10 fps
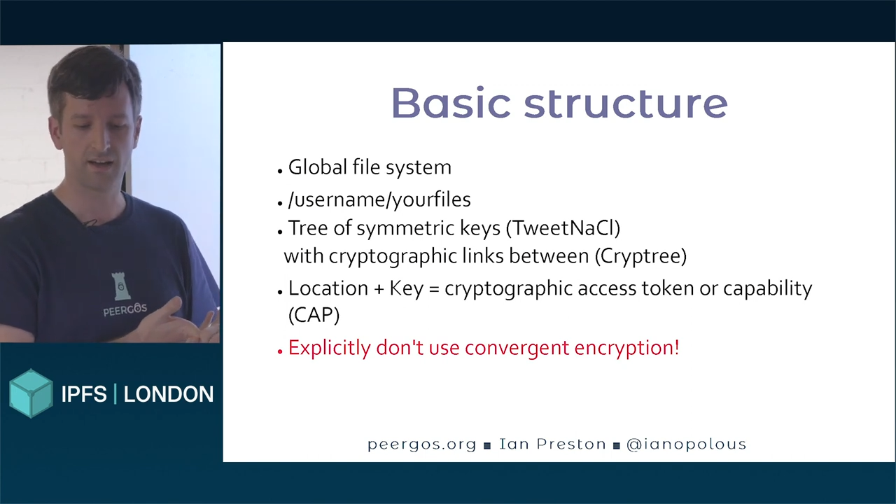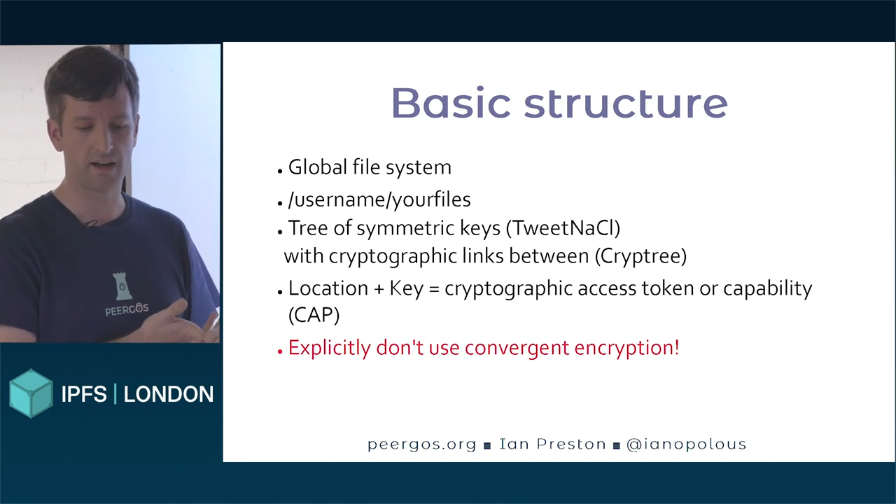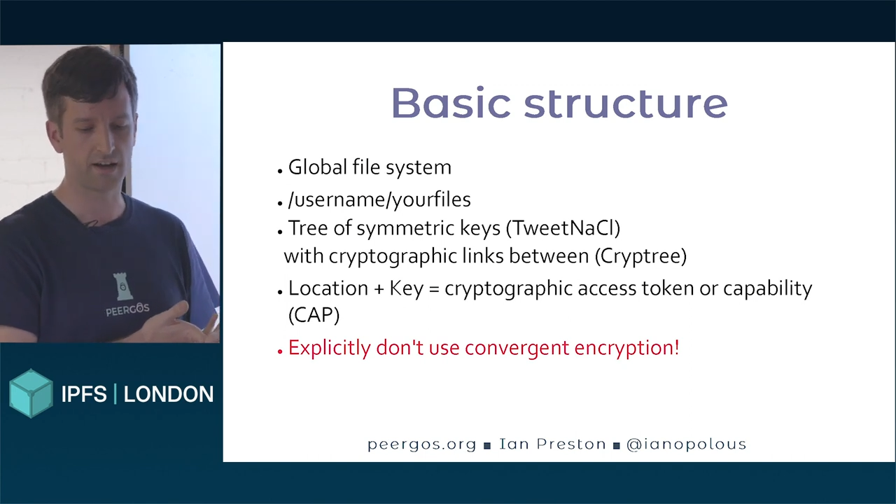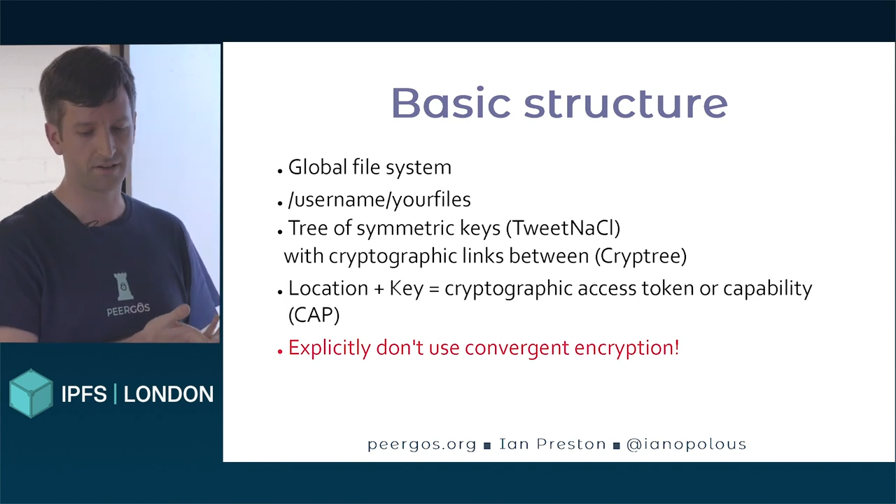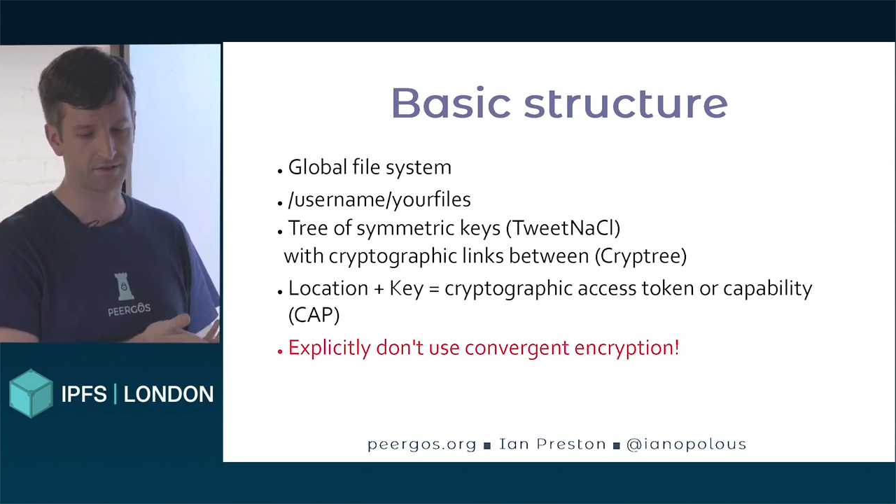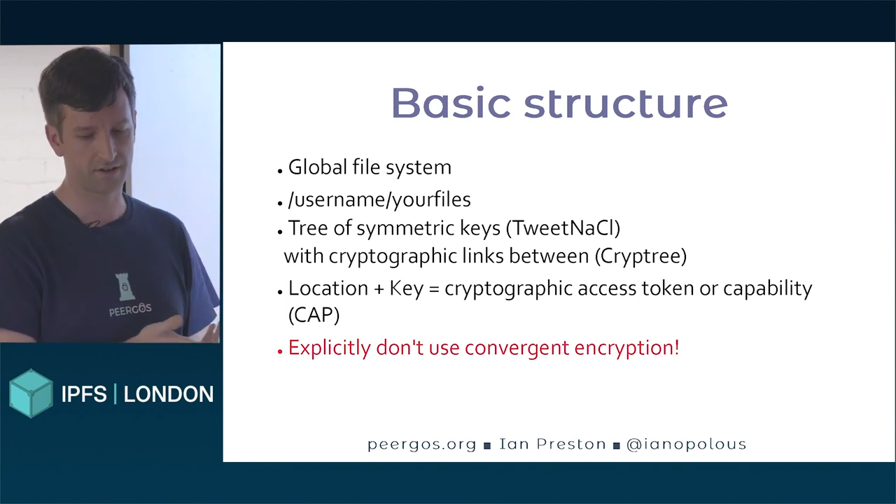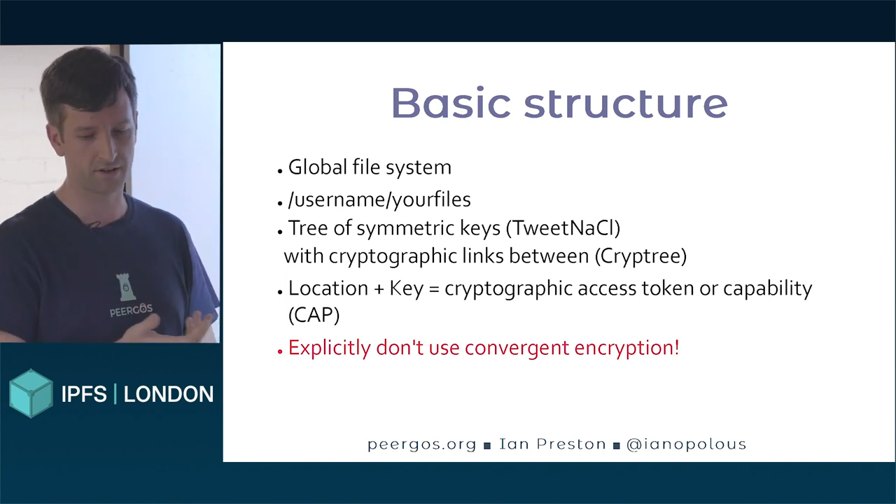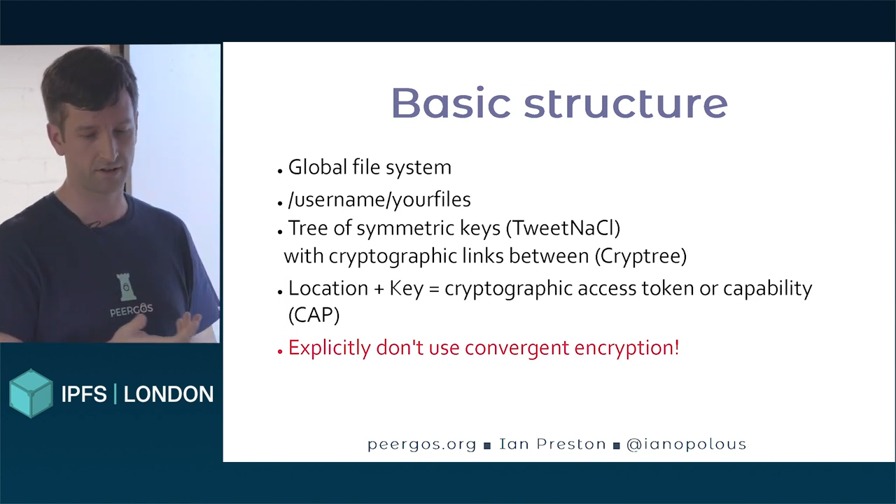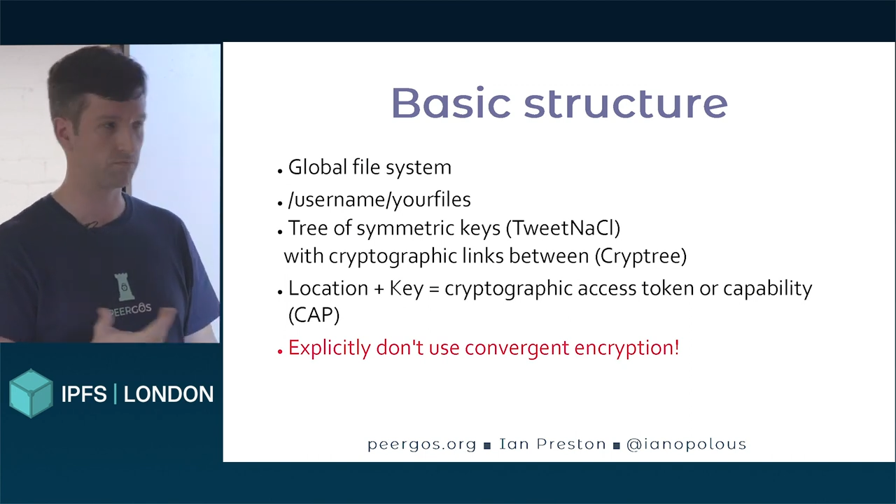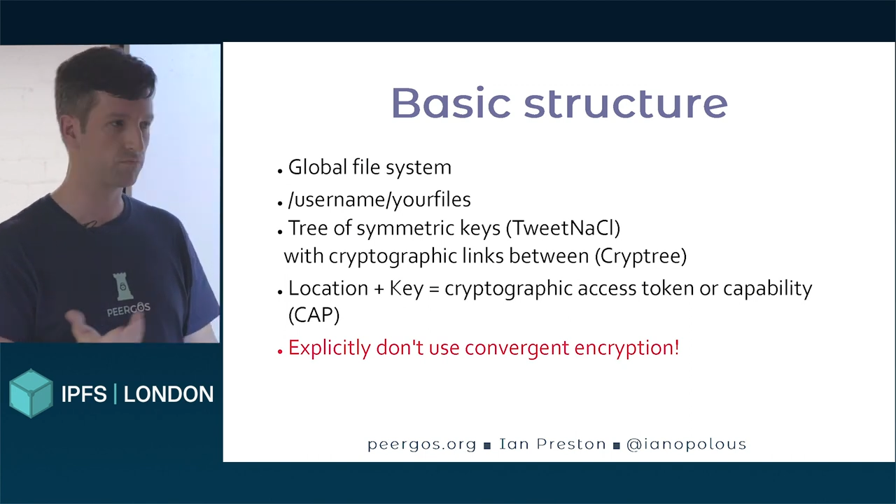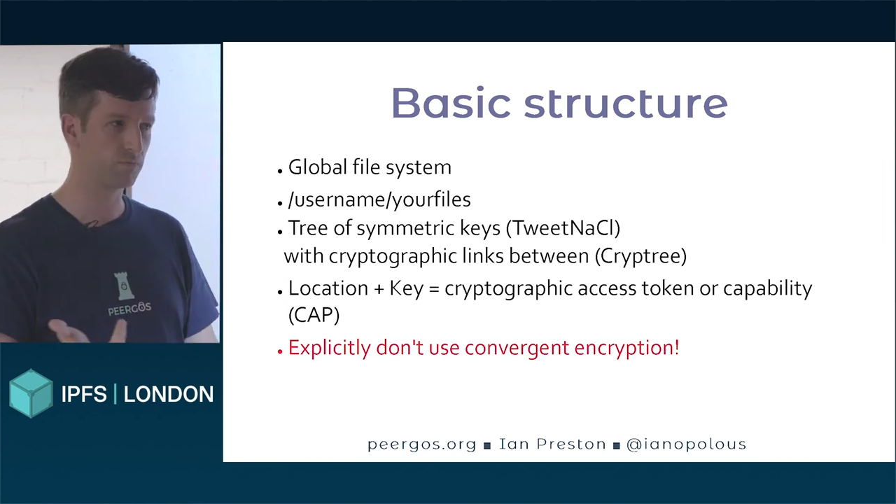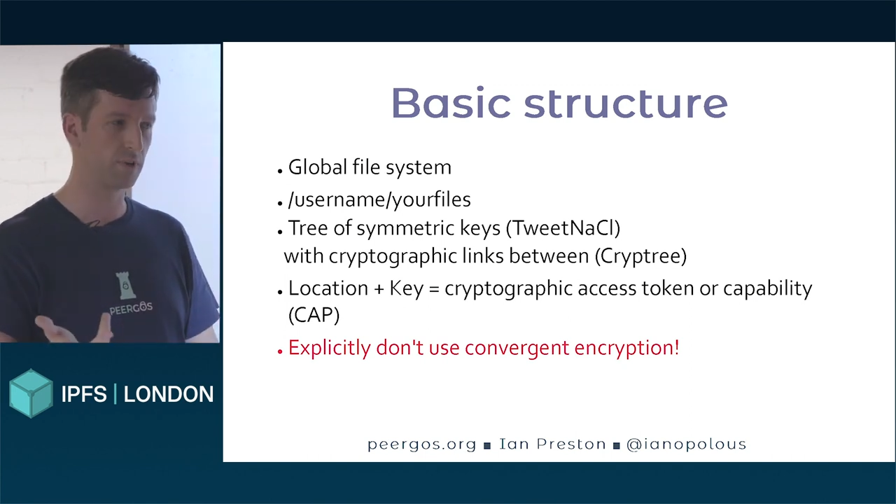uh, is a,